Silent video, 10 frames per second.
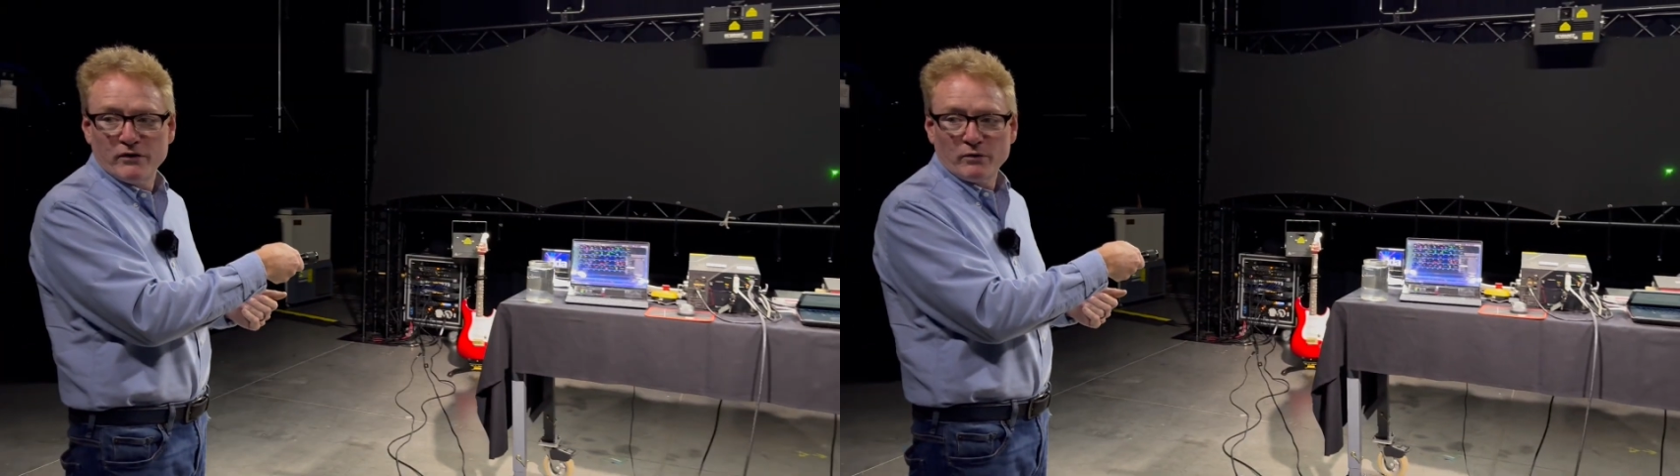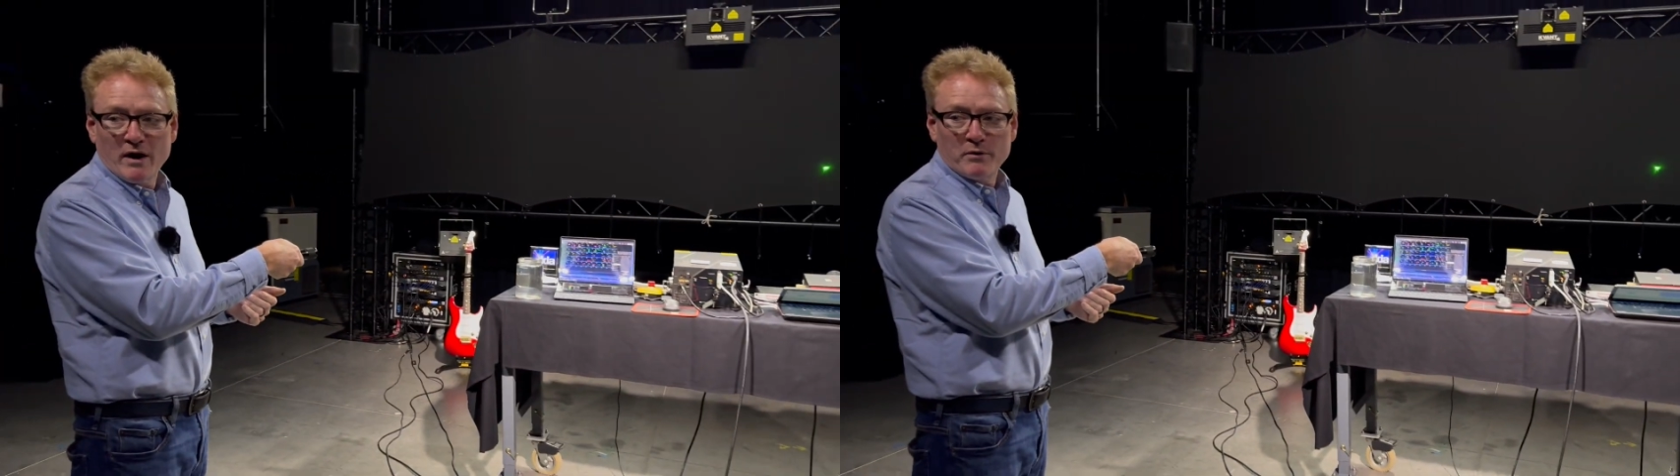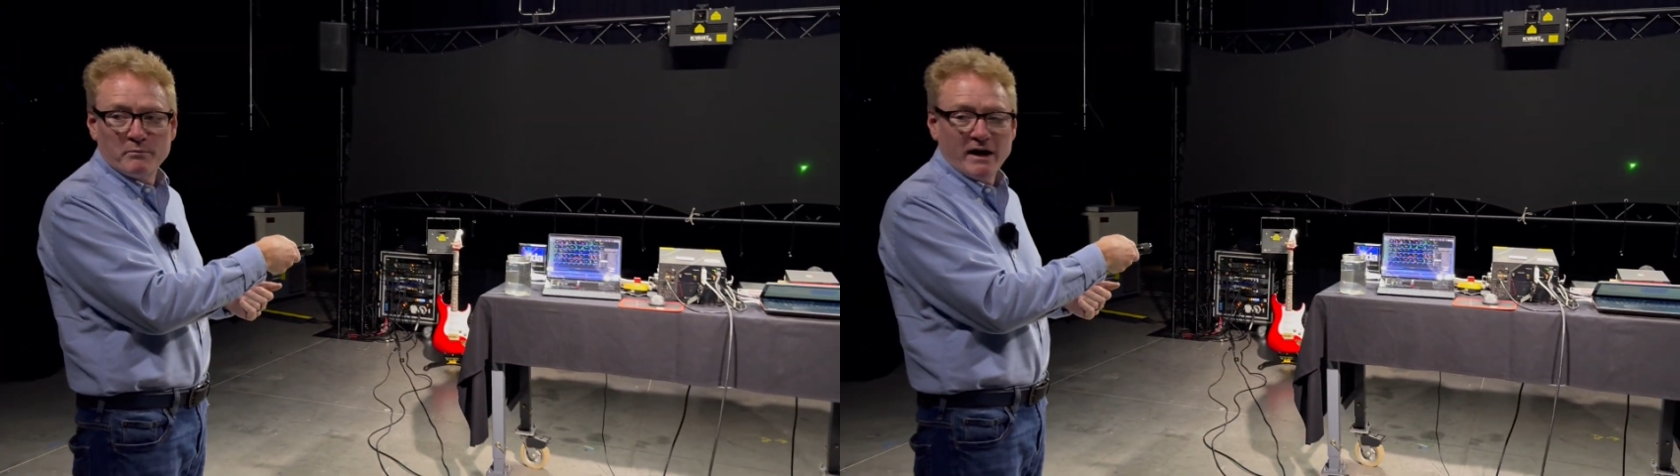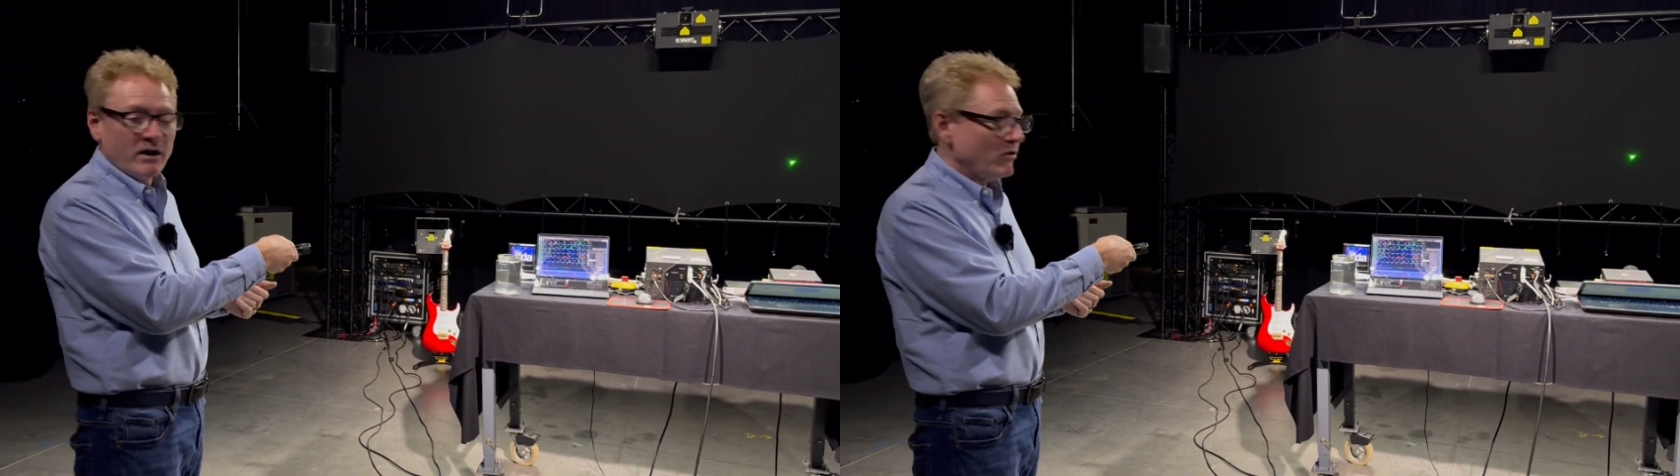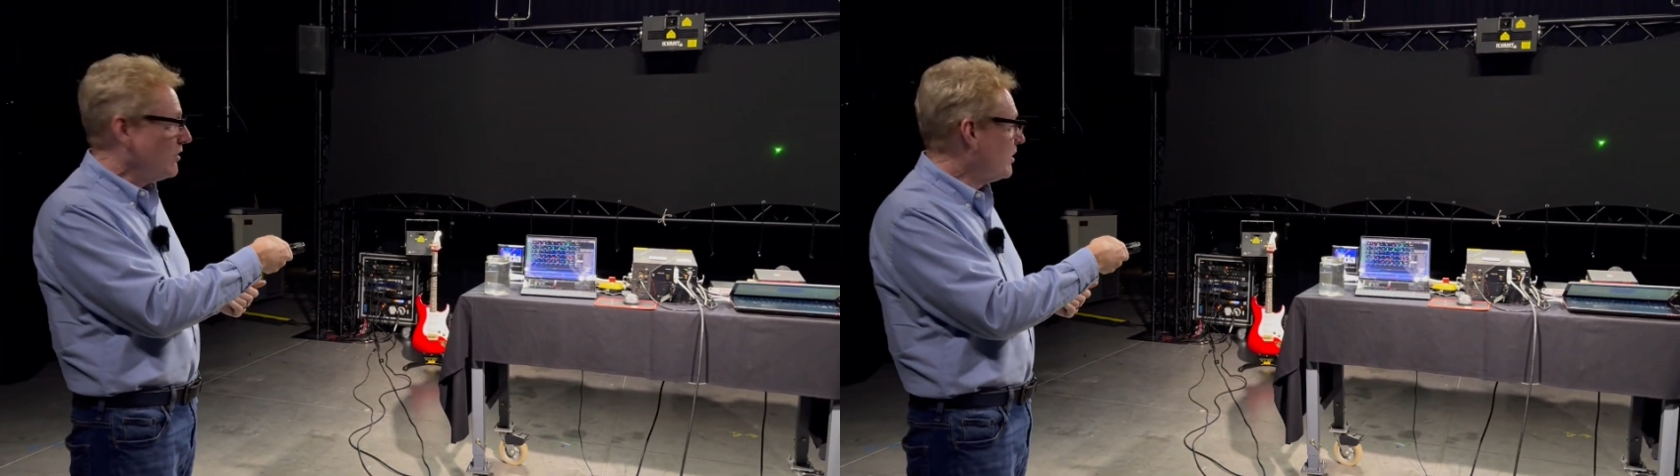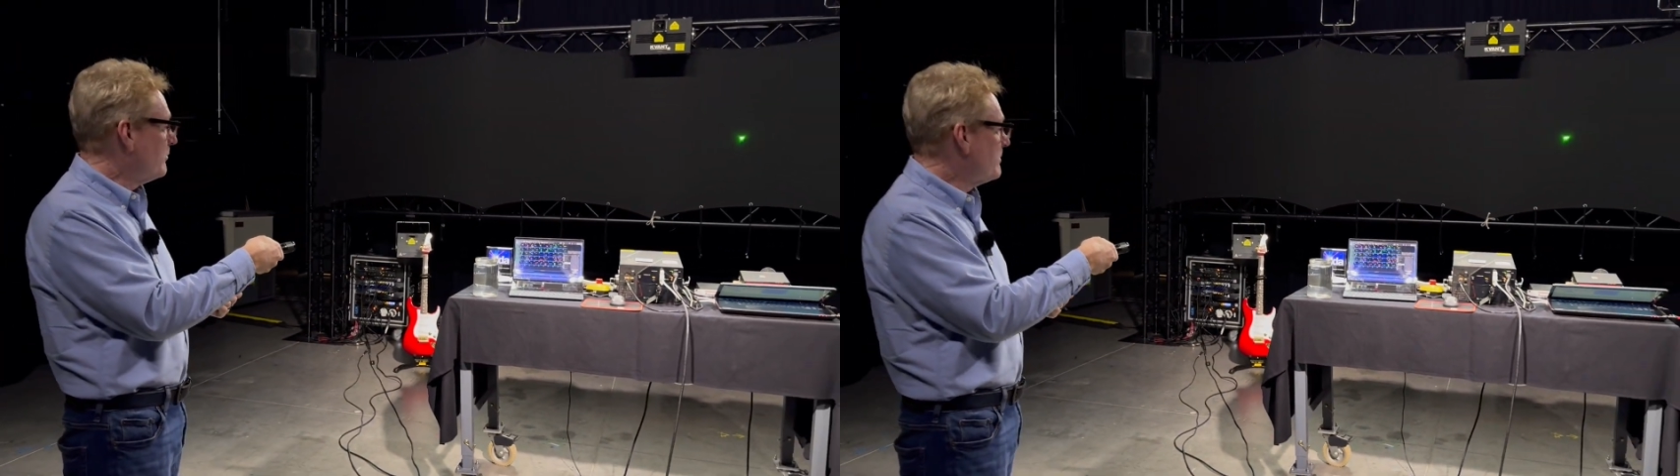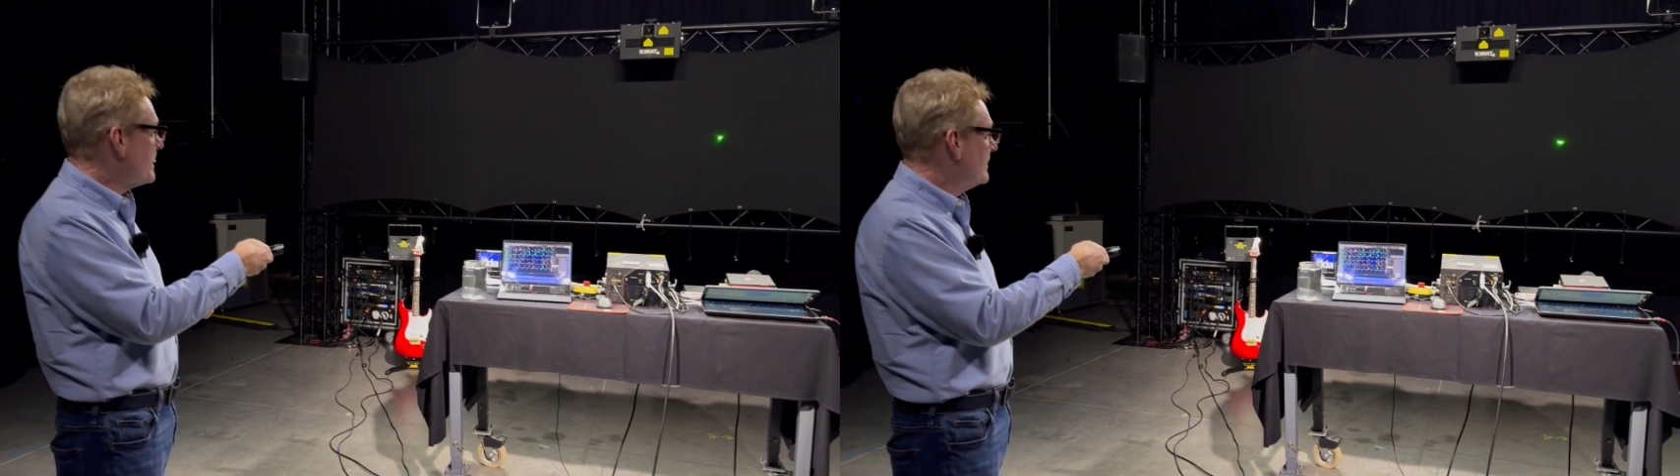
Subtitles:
it around with my arm.